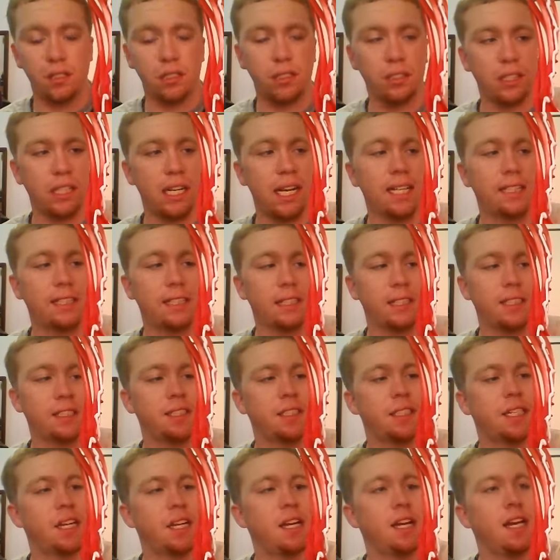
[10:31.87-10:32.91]

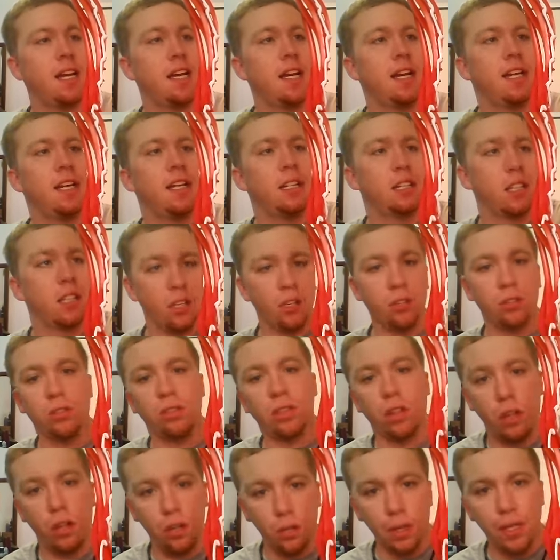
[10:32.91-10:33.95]
classics, goes
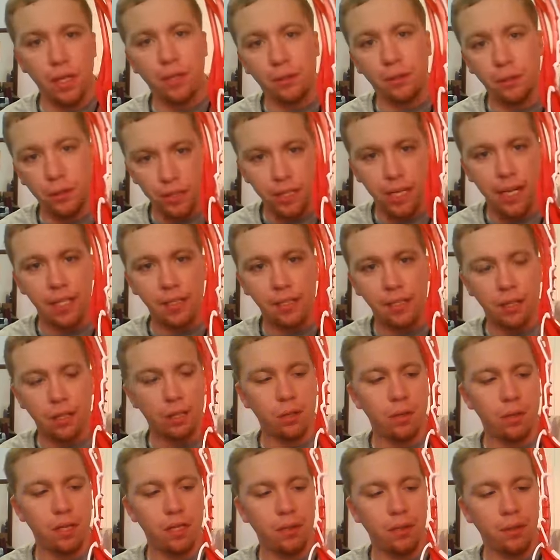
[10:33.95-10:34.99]
all the way through, snakes all
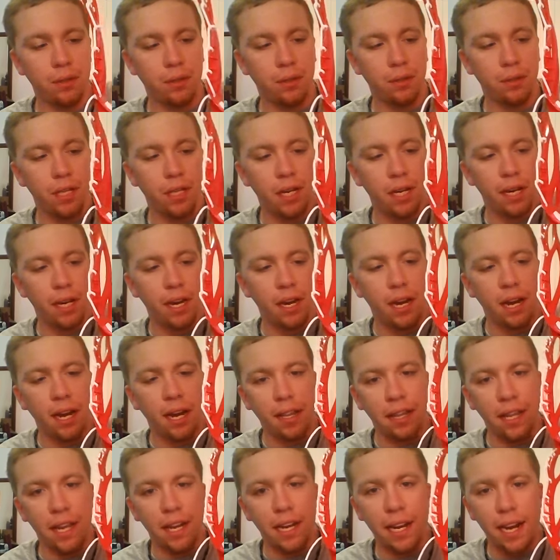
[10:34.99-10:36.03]
the way through,
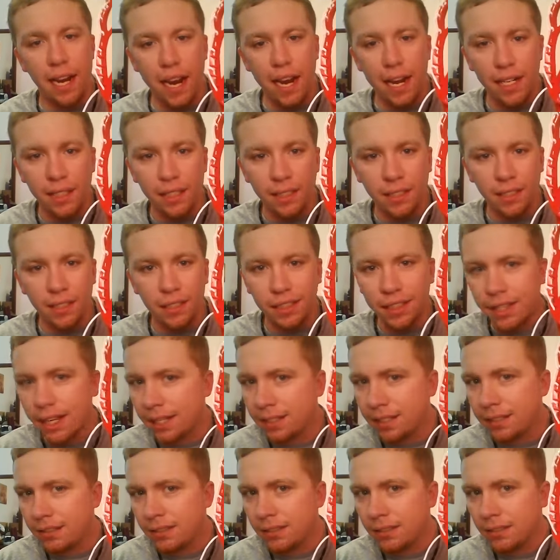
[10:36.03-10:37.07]
and then it ends in
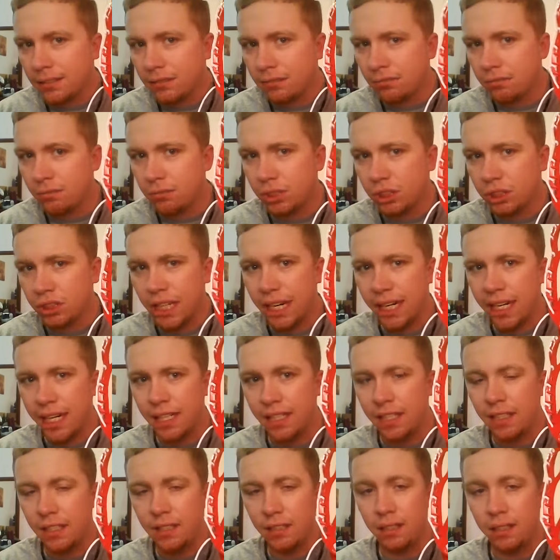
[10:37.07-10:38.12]
that
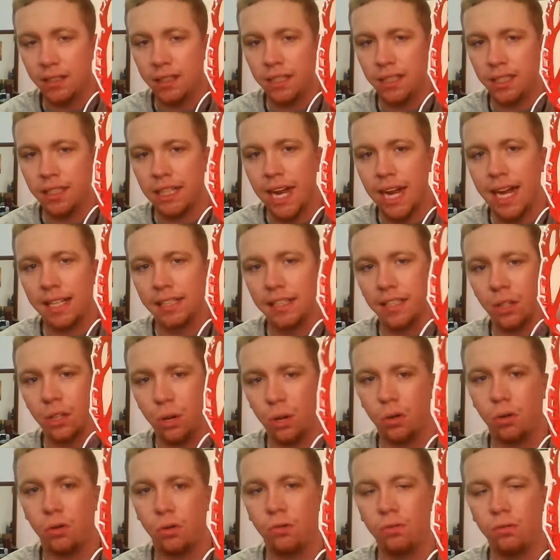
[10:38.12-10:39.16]
second to last
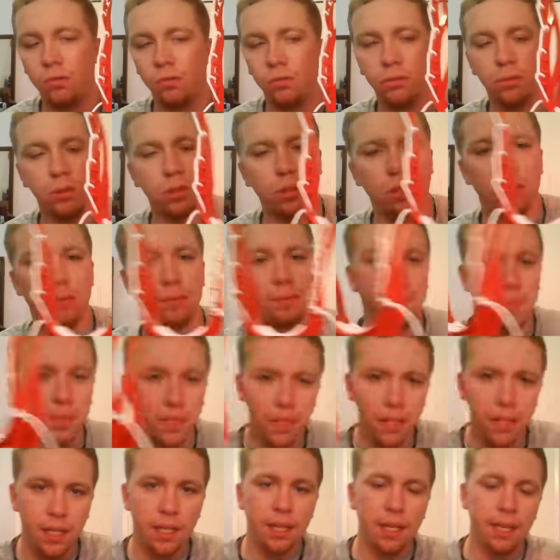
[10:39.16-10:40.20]
hole. So
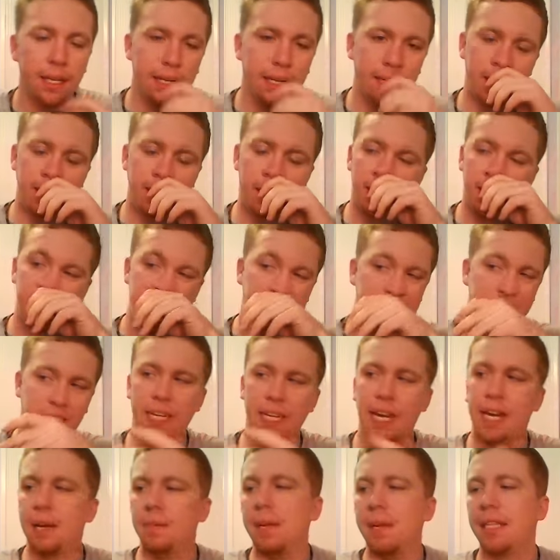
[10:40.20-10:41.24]
it just
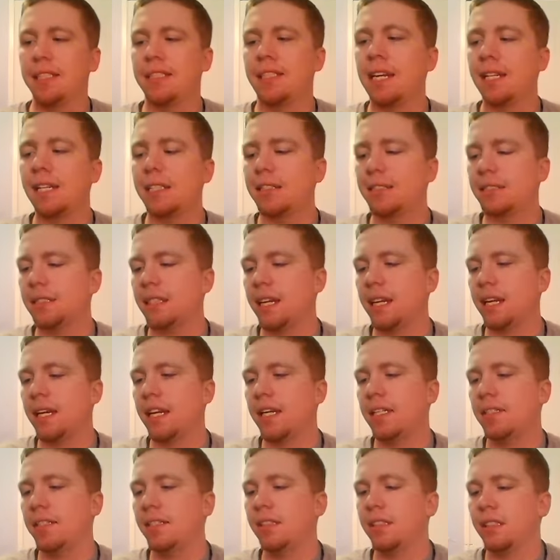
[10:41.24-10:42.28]
kind of makes sense,
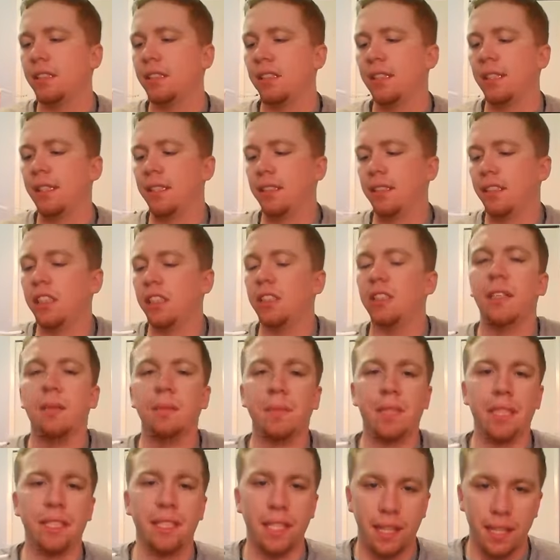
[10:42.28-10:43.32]
and it's just
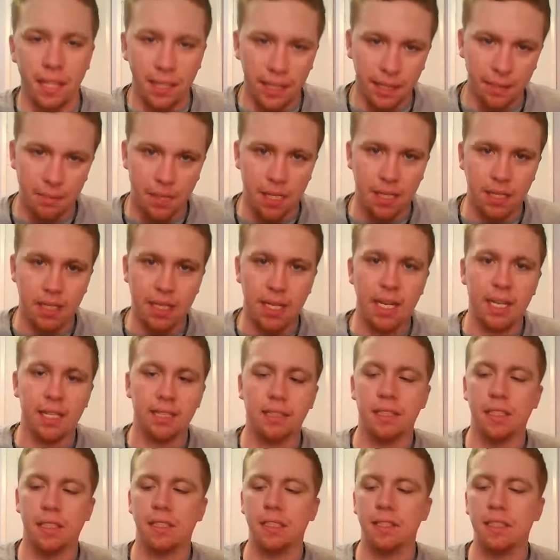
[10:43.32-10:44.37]
something to think about, guys.
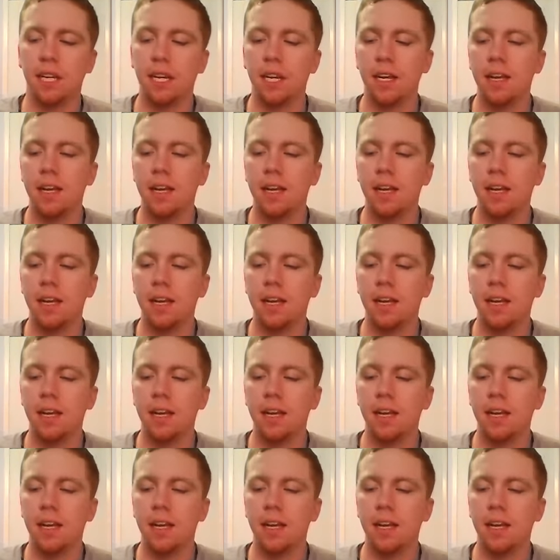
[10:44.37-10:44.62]
There's